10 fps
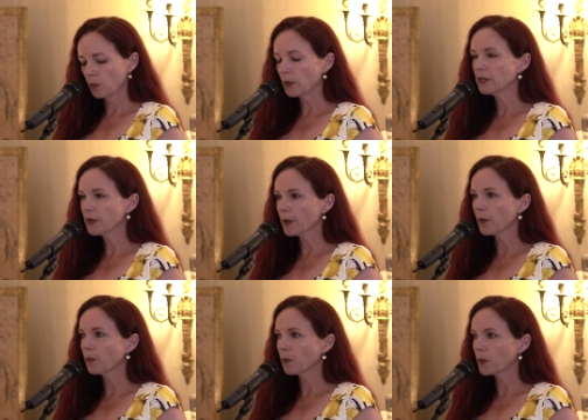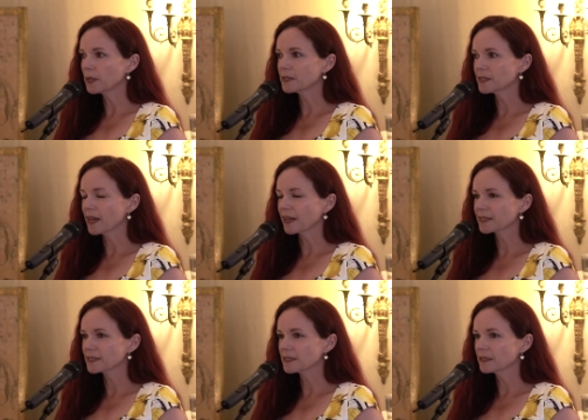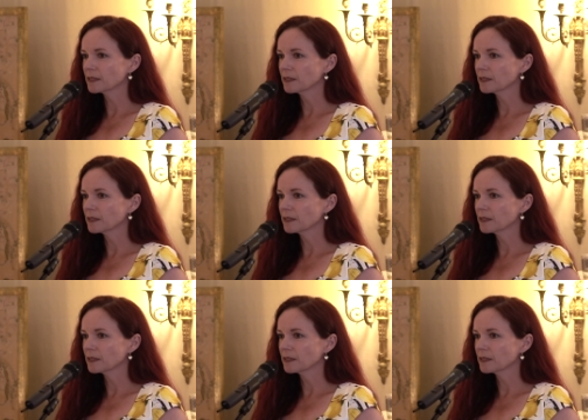We know what's next,